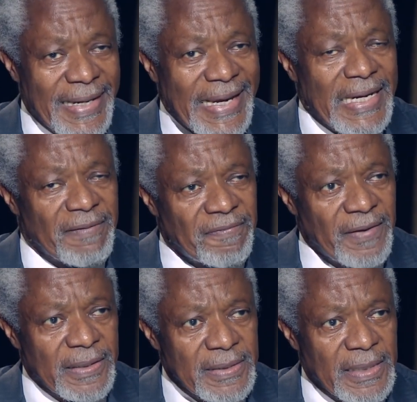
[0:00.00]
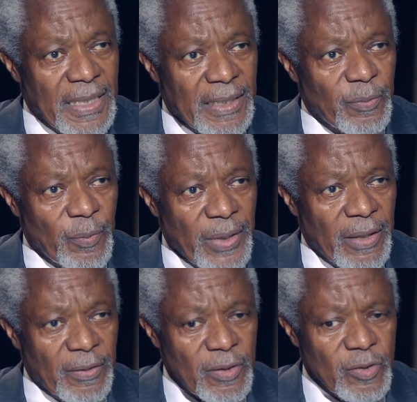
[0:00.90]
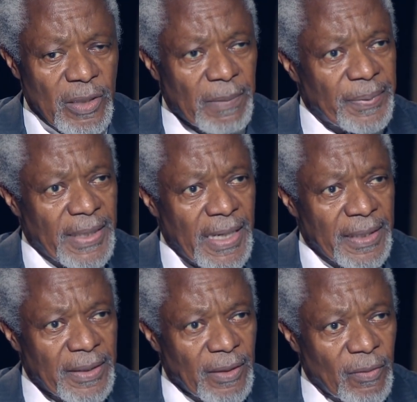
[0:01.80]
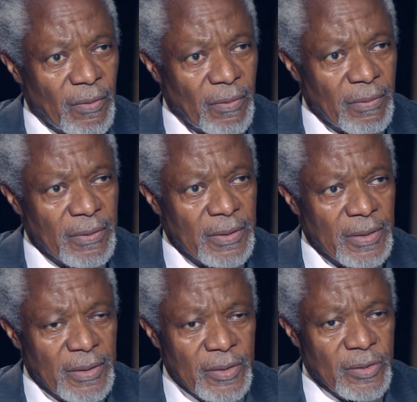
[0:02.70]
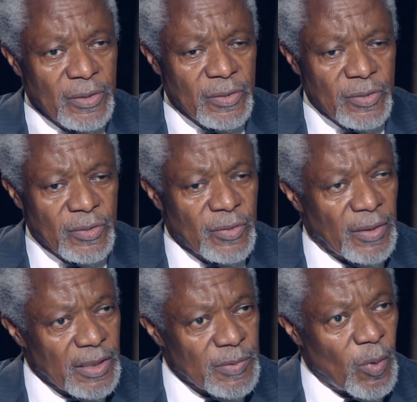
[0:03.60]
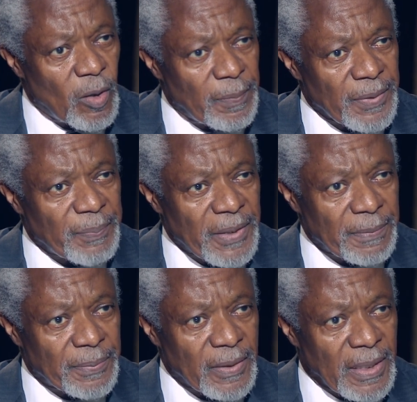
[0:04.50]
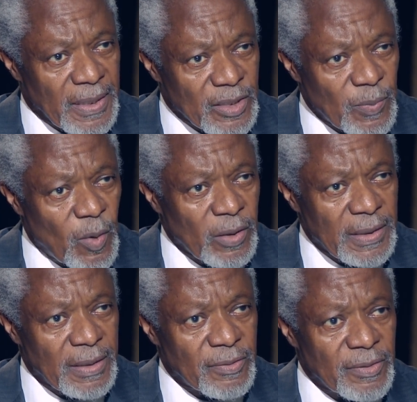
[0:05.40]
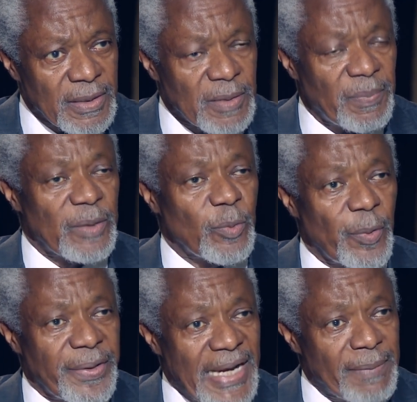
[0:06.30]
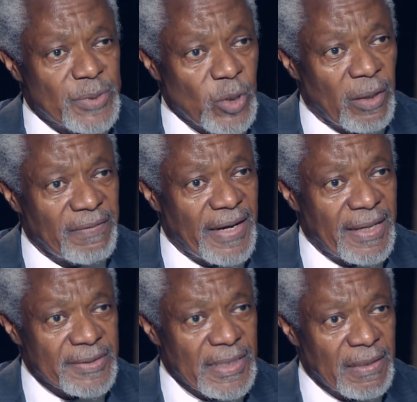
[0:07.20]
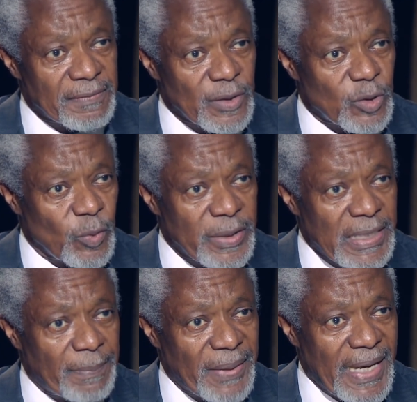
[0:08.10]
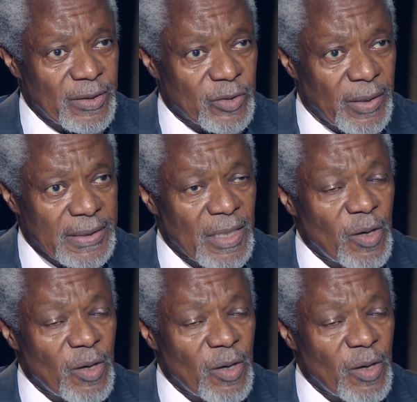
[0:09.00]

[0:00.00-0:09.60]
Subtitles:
in effect saying we are going to apply the law to the small people and the small countries, but we would absolve ourselves. It won't apply to us.